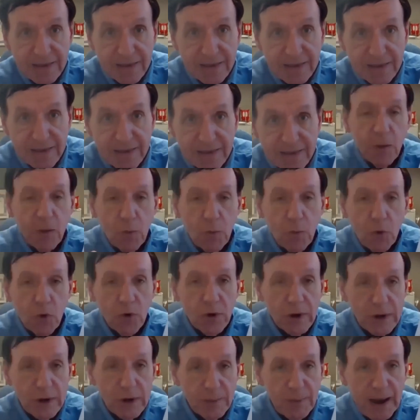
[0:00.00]
every
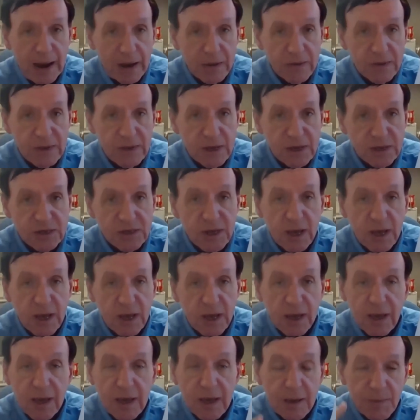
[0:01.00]
year I
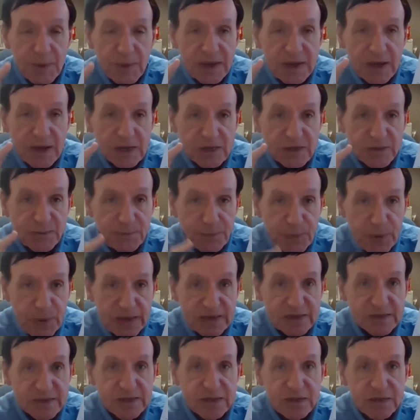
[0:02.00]
warn about this
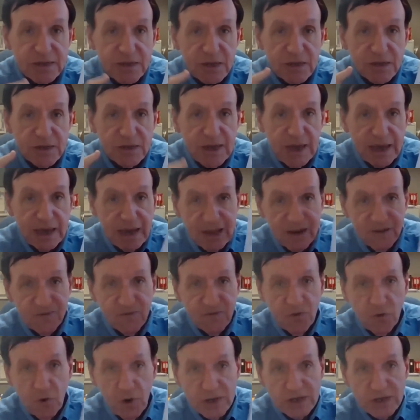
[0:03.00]
because businesses
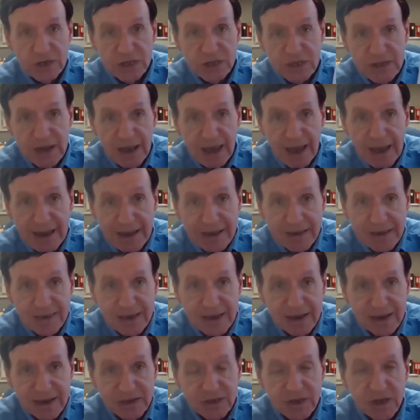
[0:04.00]
get invoices
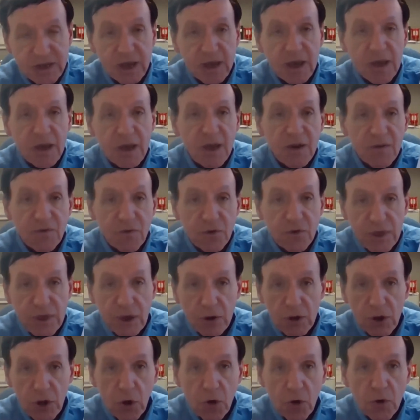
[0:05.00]
like this for
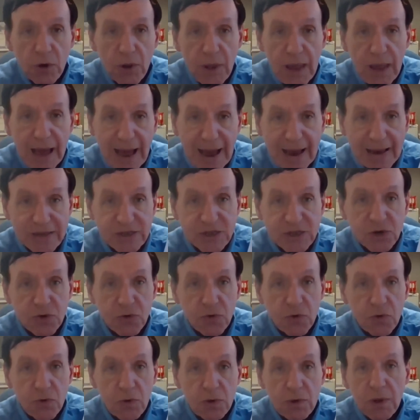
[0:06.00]
their local high
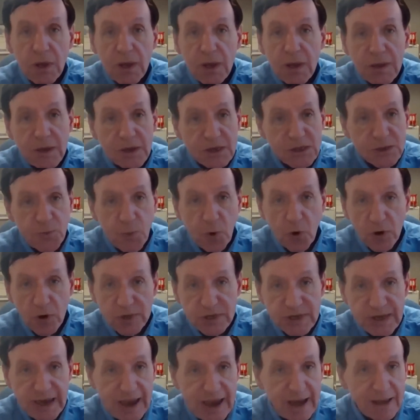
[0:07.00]
school
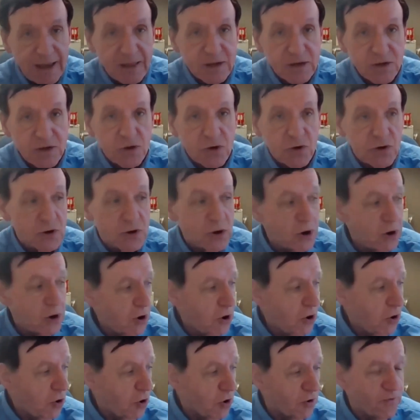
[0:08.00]
sports calendar
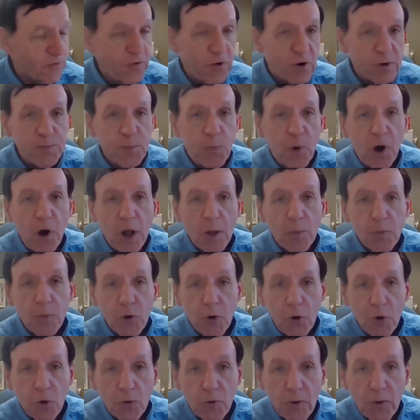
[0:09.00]
or football
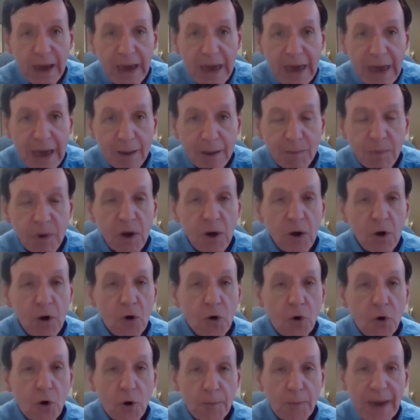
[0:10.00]
program
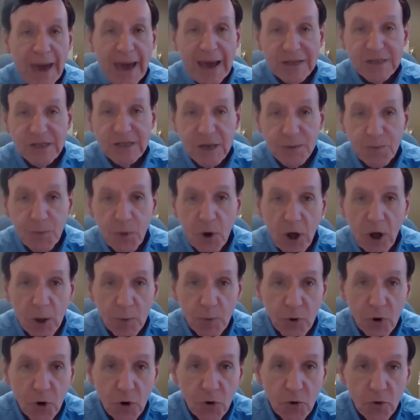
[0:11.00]
or
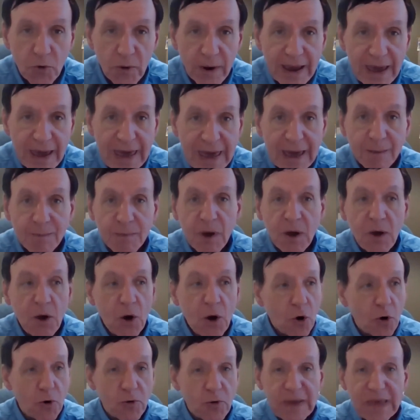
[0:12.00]
basketball program
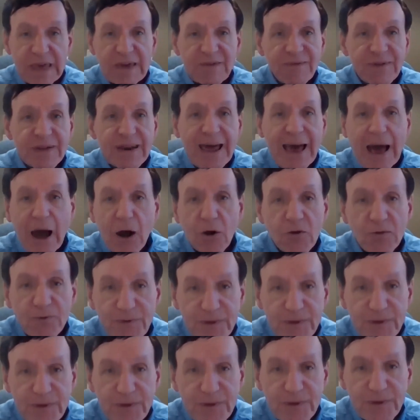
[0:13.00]
or even
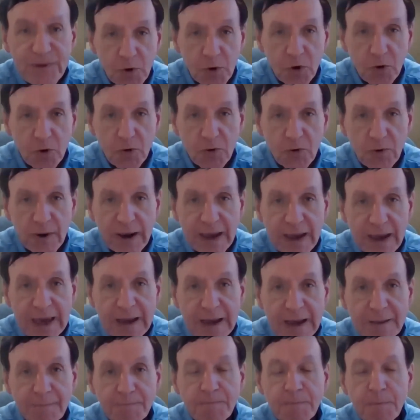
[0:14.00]
outfield fence for the
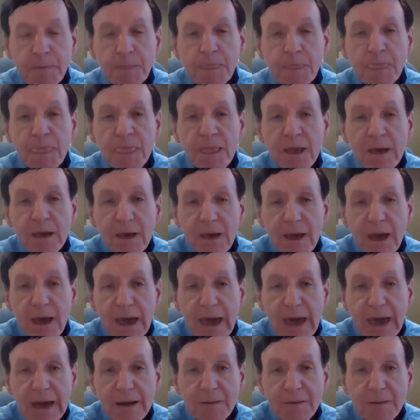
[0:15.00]
baseball program.